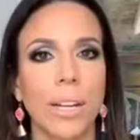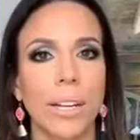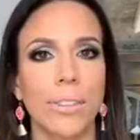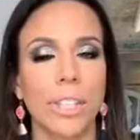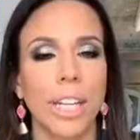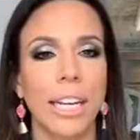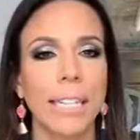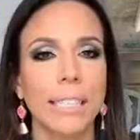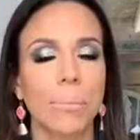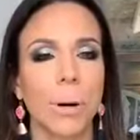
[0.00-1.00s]
giving your
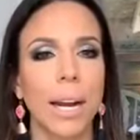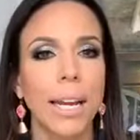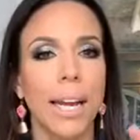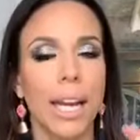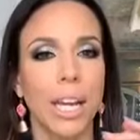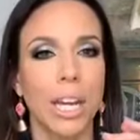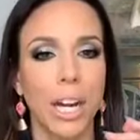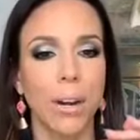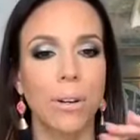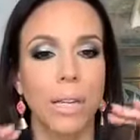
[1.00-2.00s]
kidneys a break, you
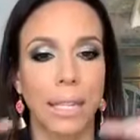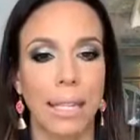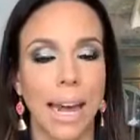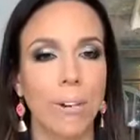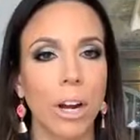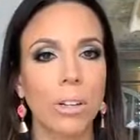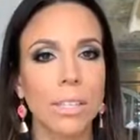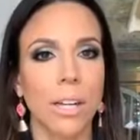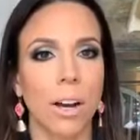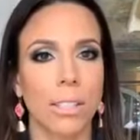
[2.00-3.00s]
know, allowing all the
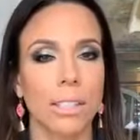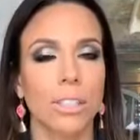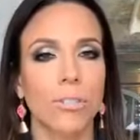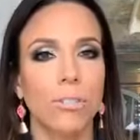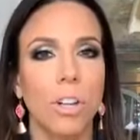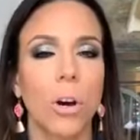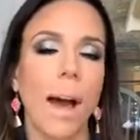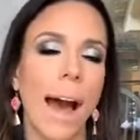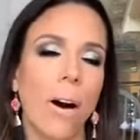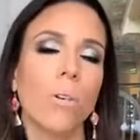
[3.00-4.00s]
toxins to flow
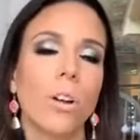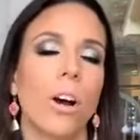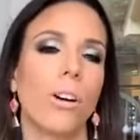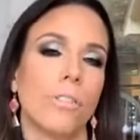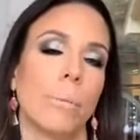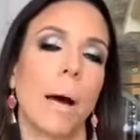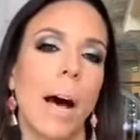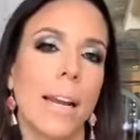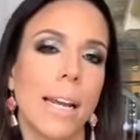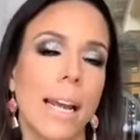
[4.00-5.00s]
out of your
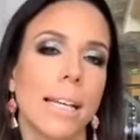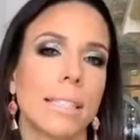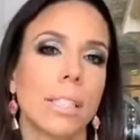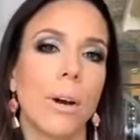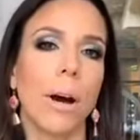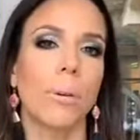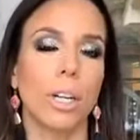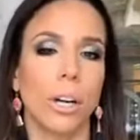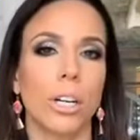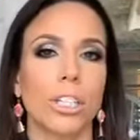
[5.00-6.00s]
body. And so I would
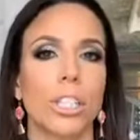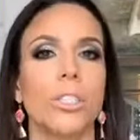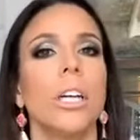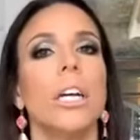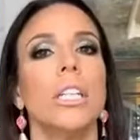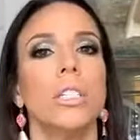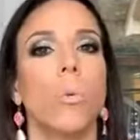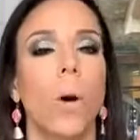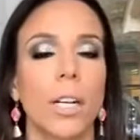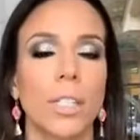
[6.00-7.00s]
encourage you to
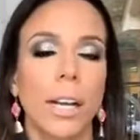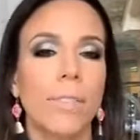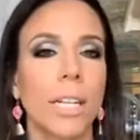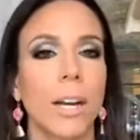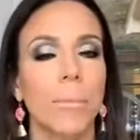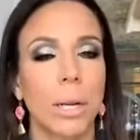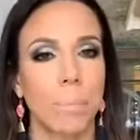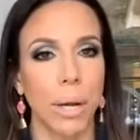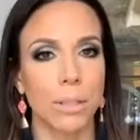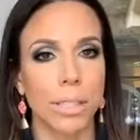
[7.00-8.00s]
watch that video. I'm going to
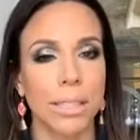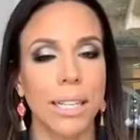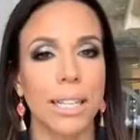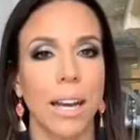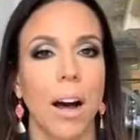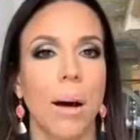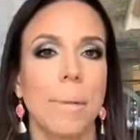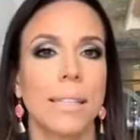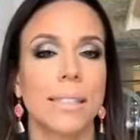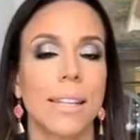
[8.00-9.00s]
post it in the
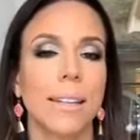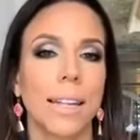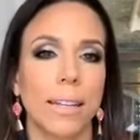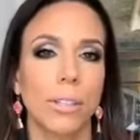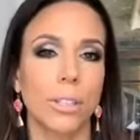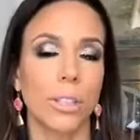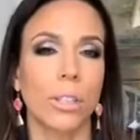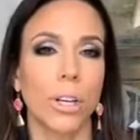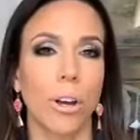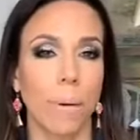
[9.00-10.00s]
comments later so that you
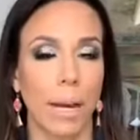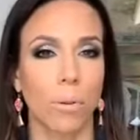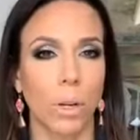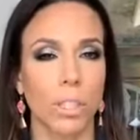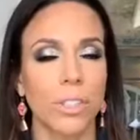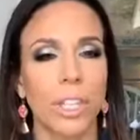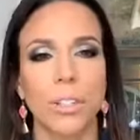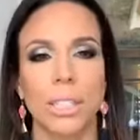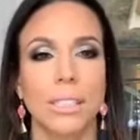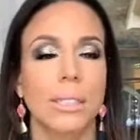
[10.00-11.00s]
can go back and watch the video,
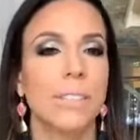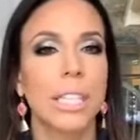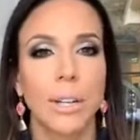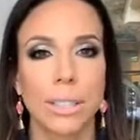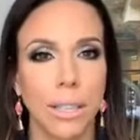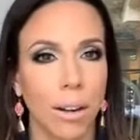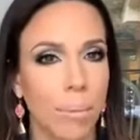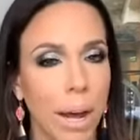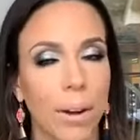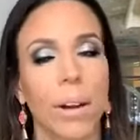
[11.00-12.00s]
because this video is not
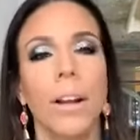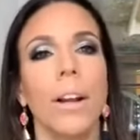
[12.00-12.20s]
about